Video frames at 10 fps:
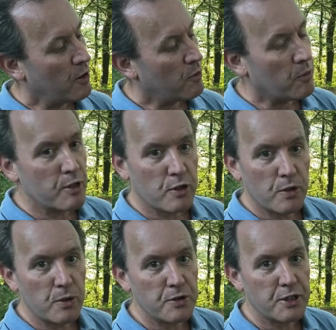would
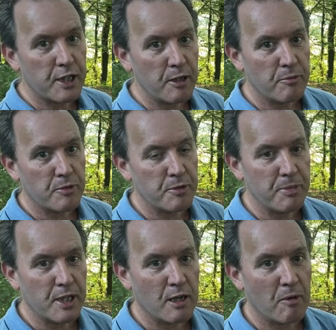cause the gimbal to
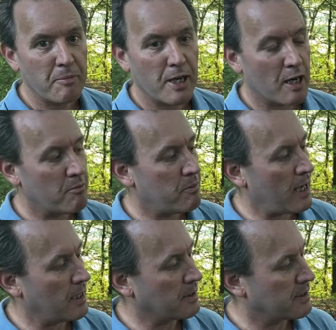become a bit
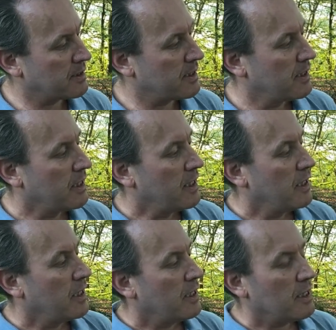unbalanced.
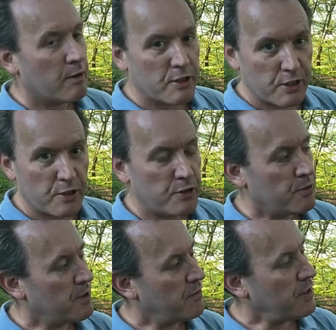Now, I showed you in
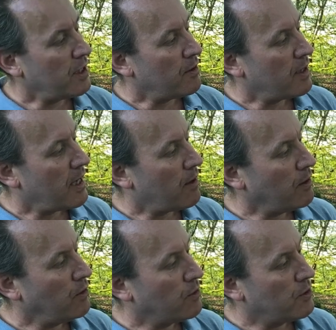the video how
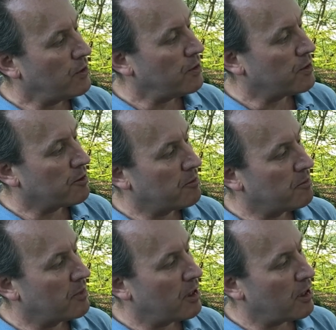you could
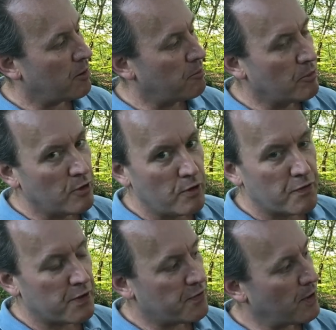move
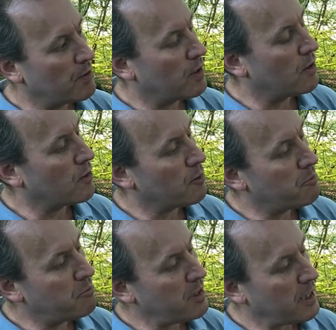the phone along a
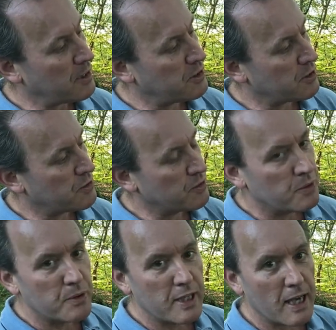bit just
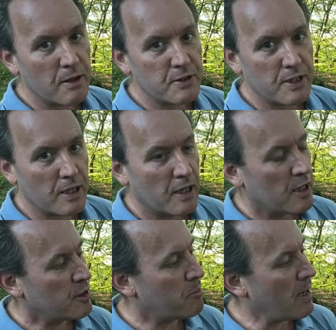to counter
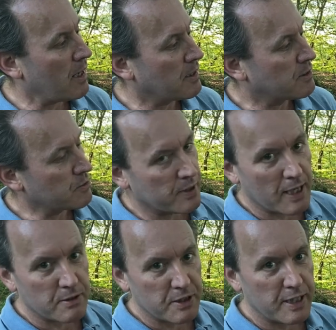the balance, or
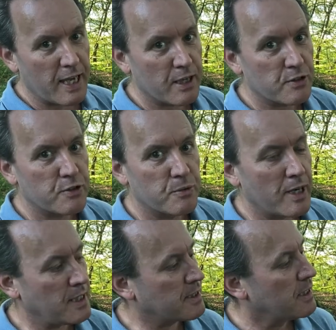counter the extra
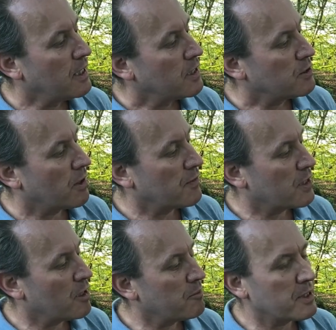weight to
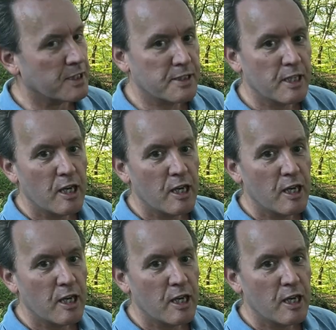overcome this.